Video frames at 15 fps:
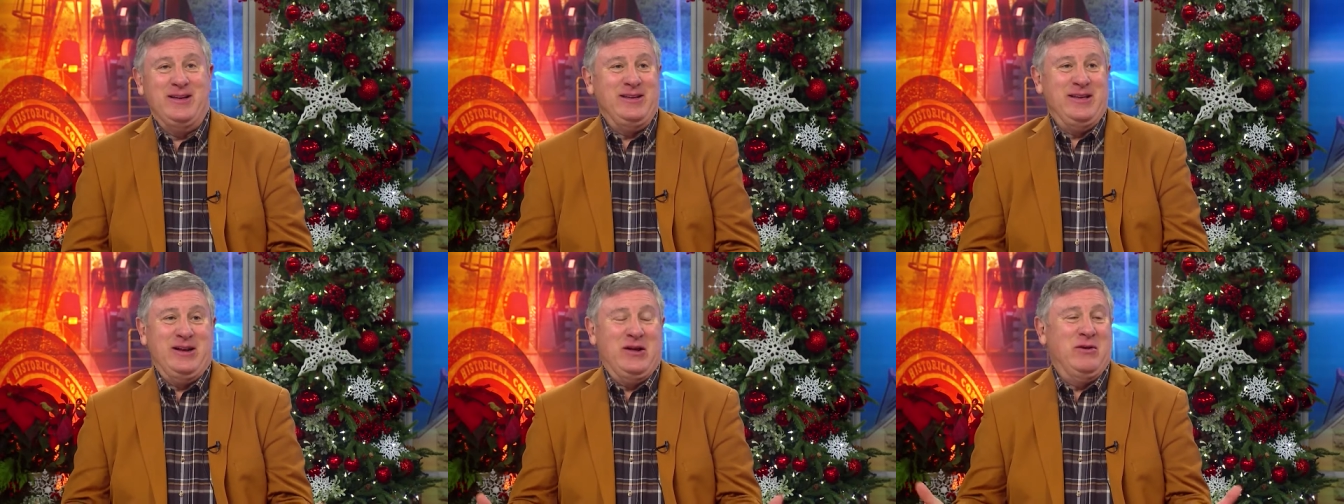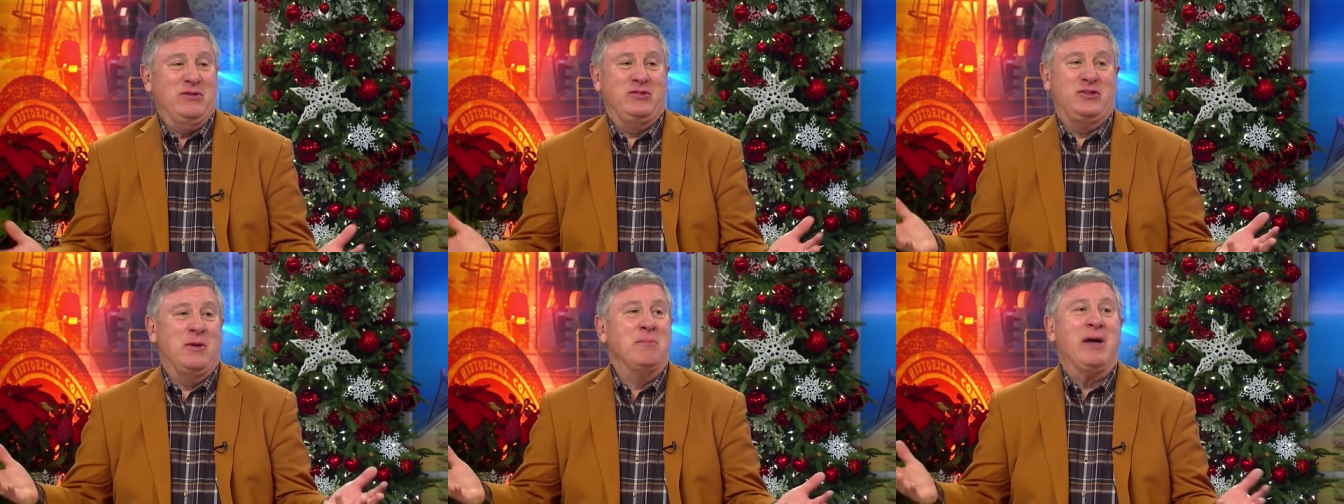you know,
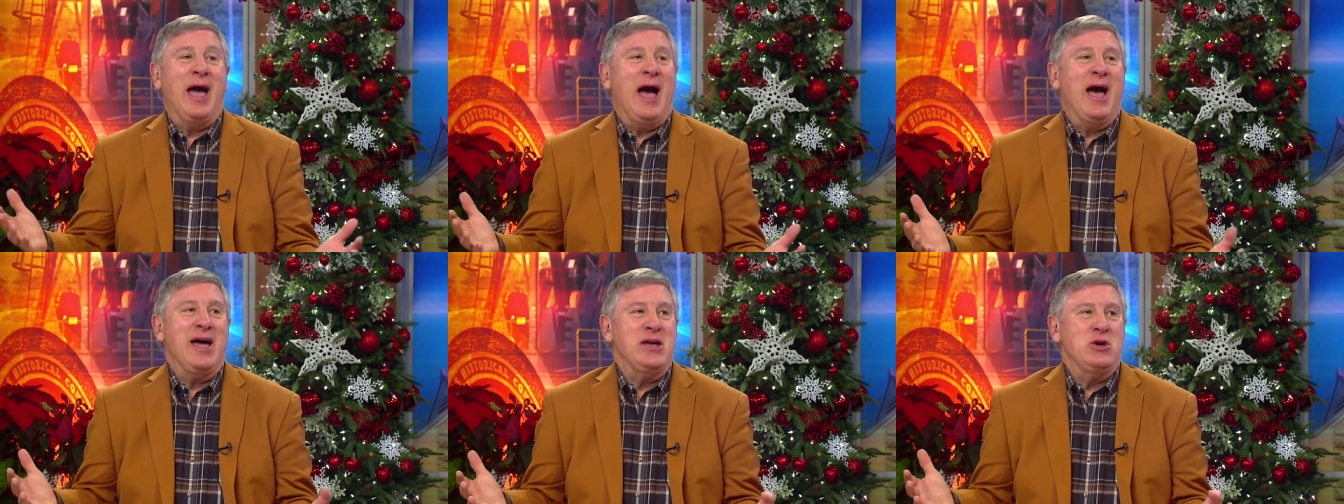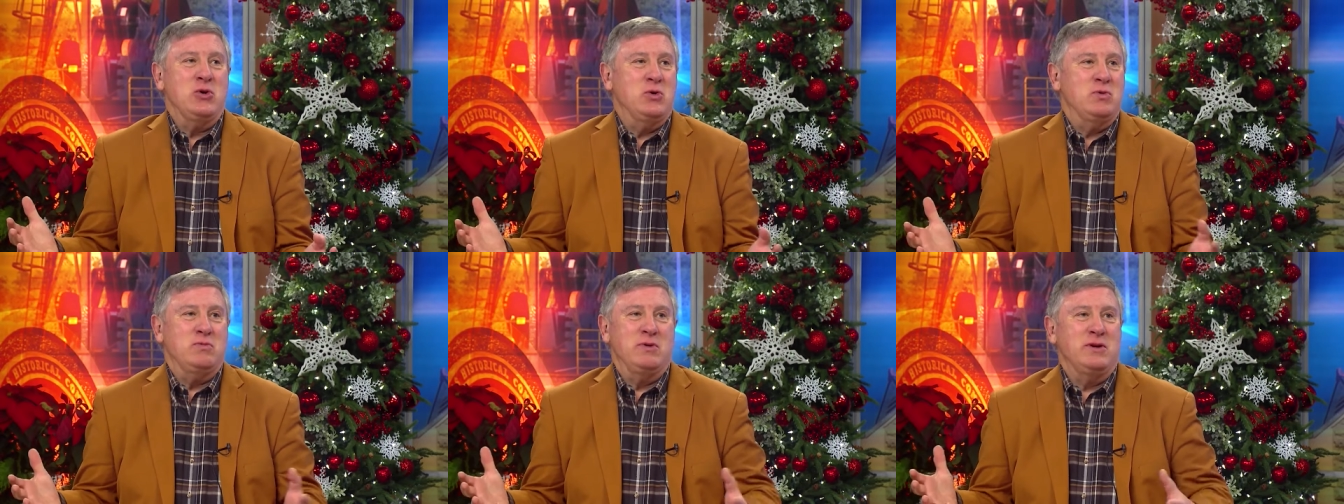some guy
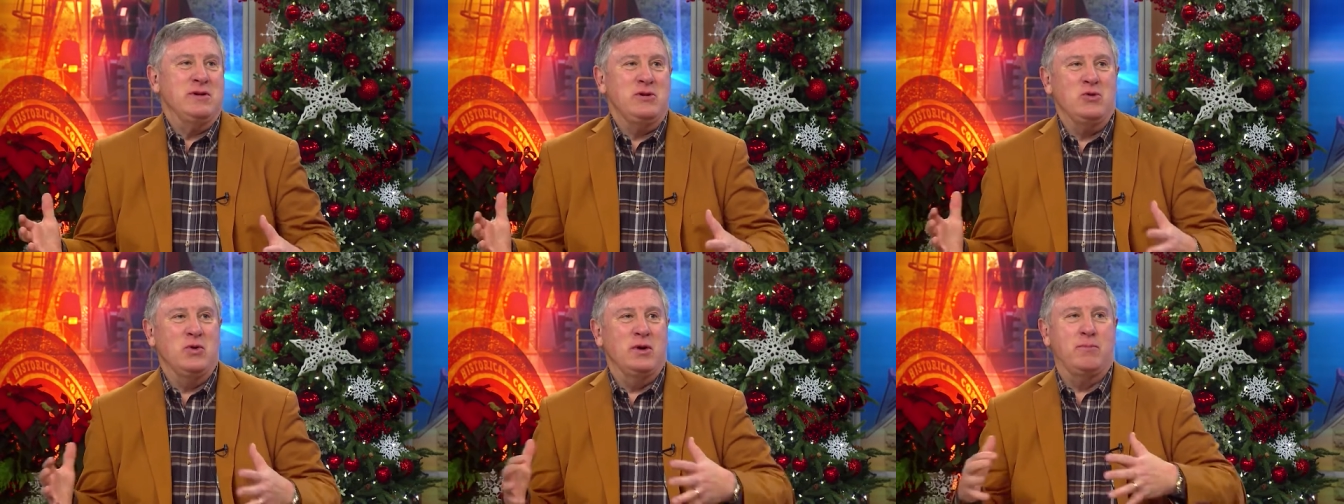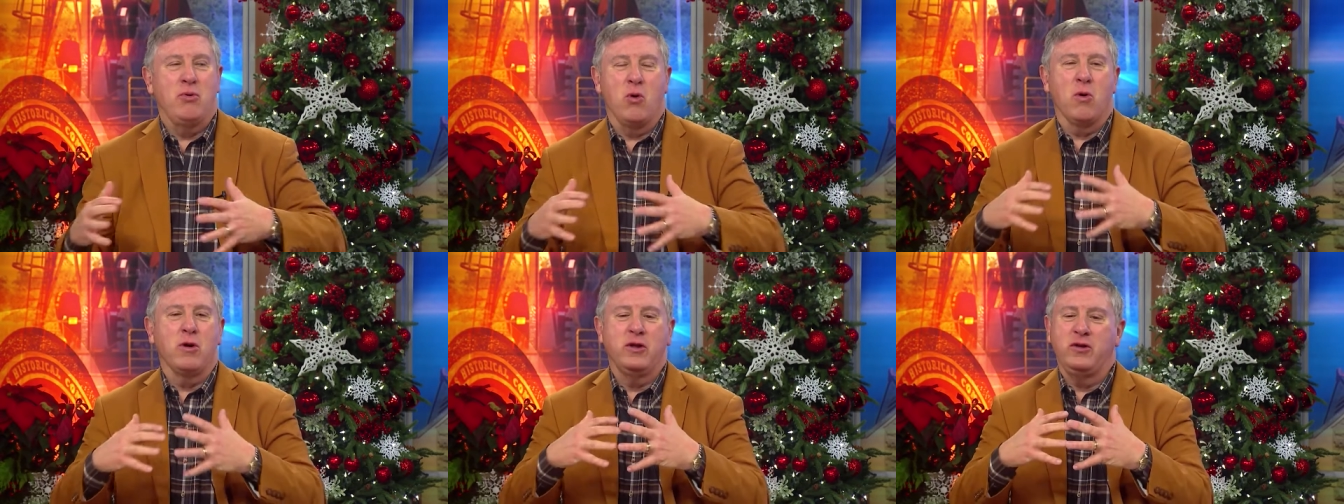who, who had
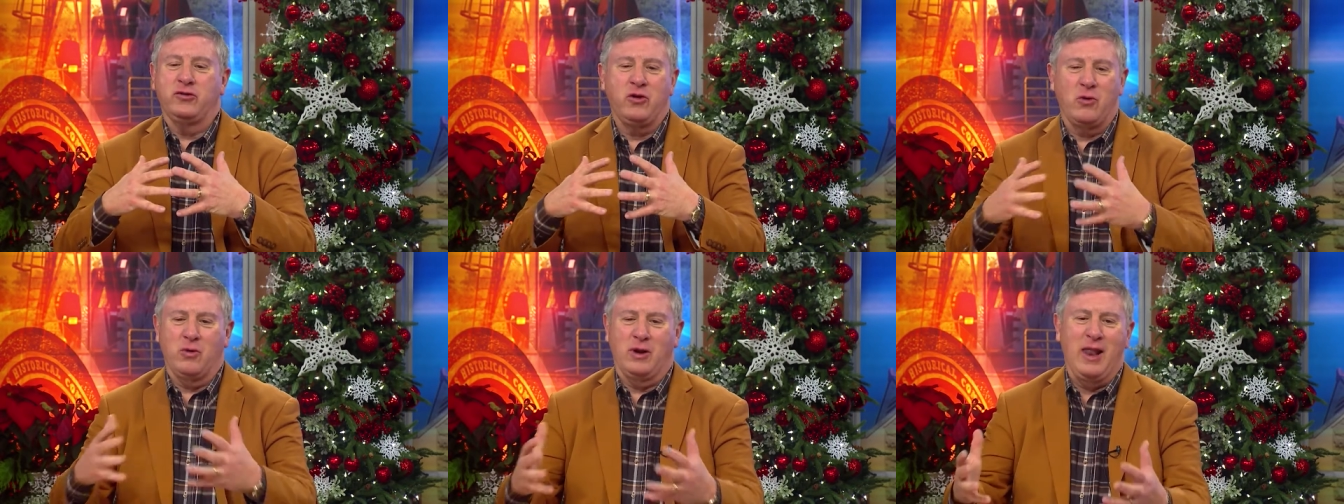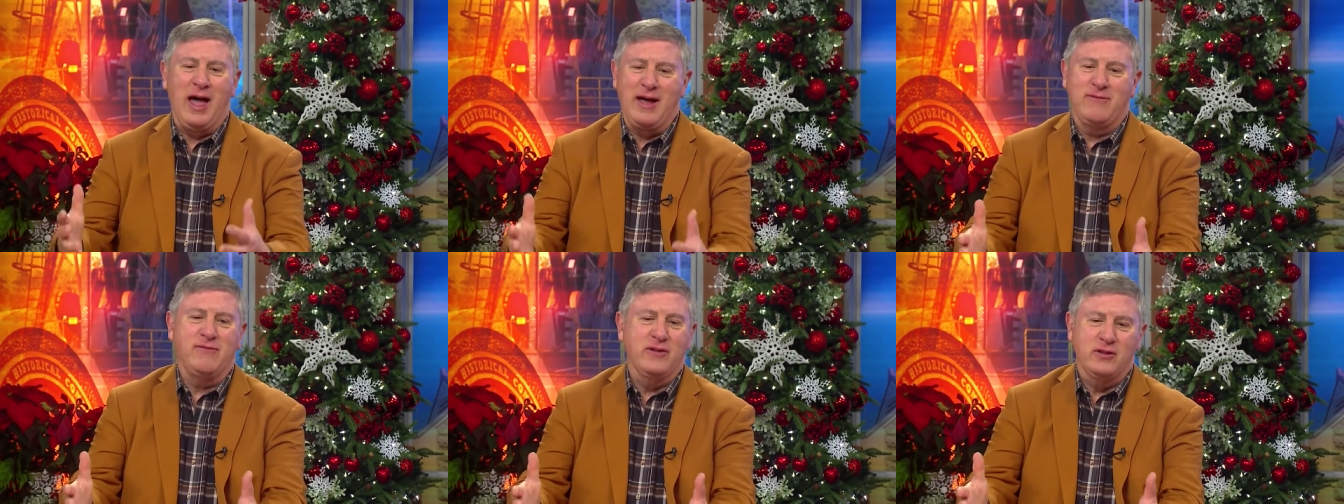poured his whole
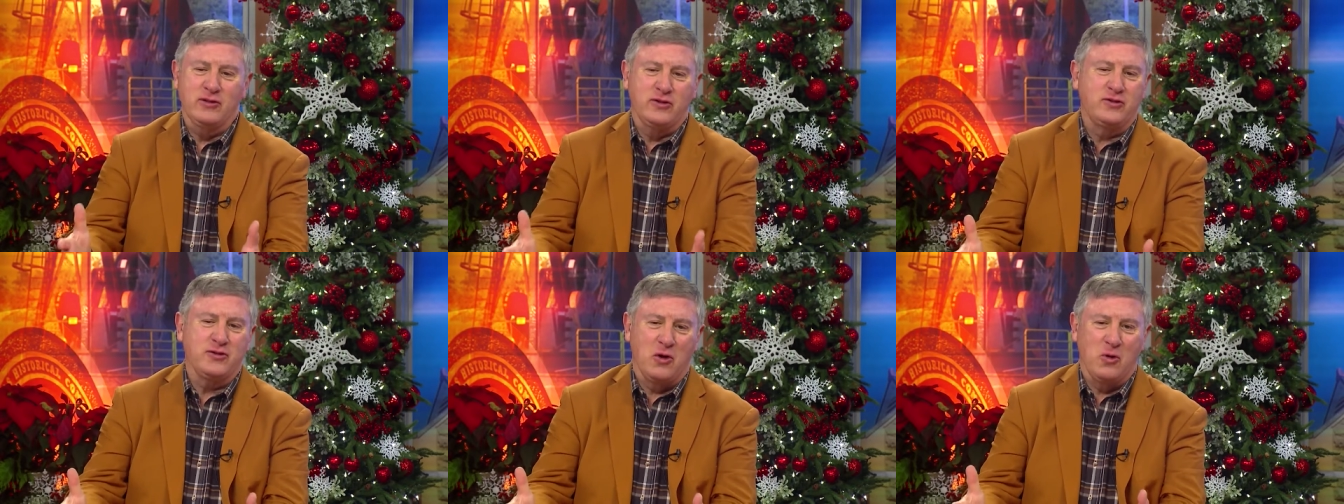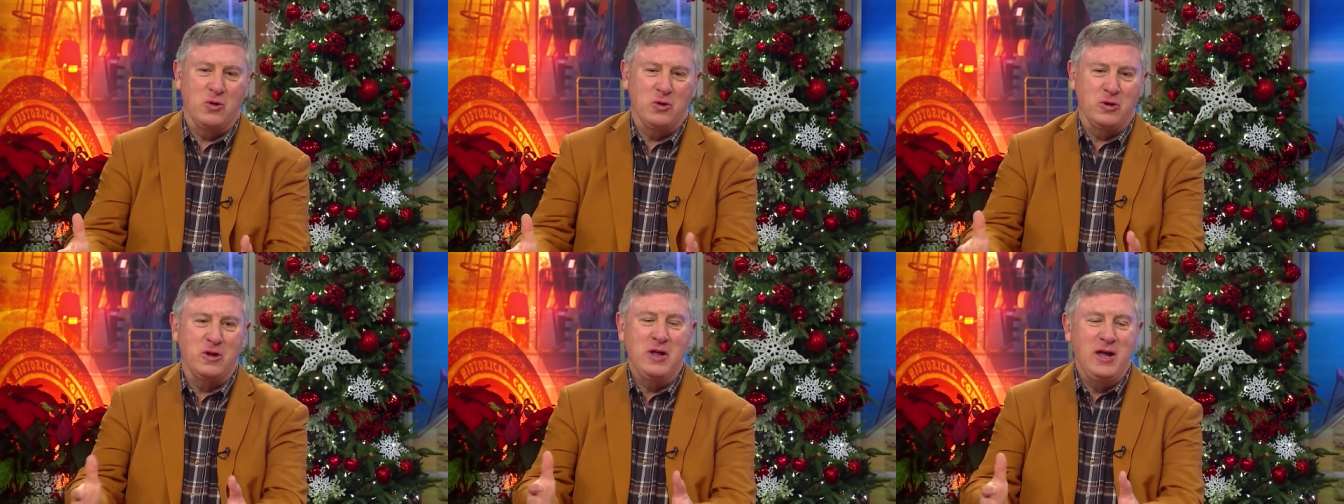life and
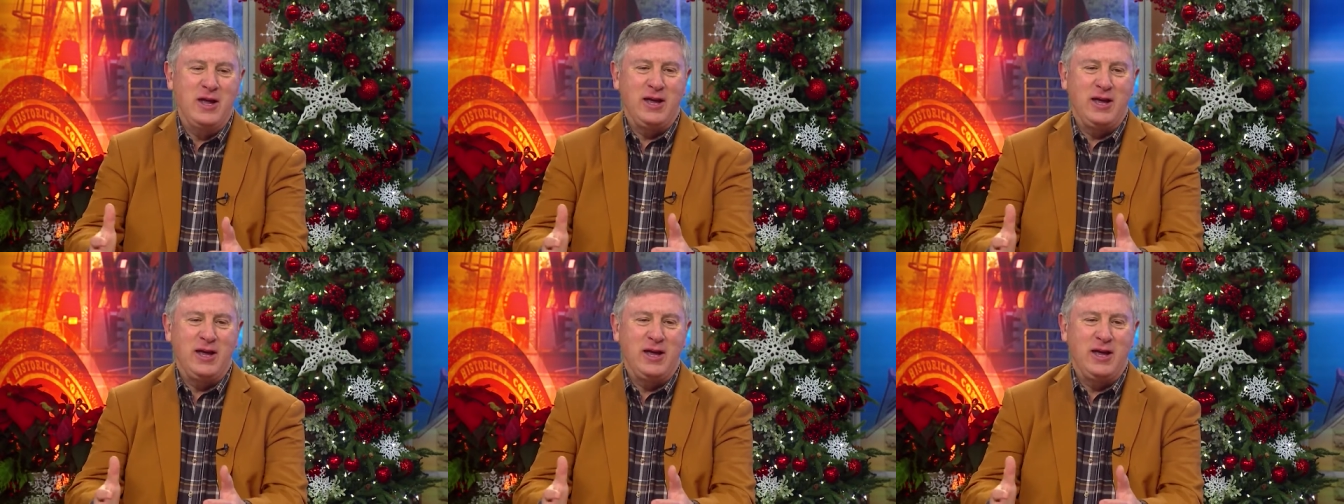soul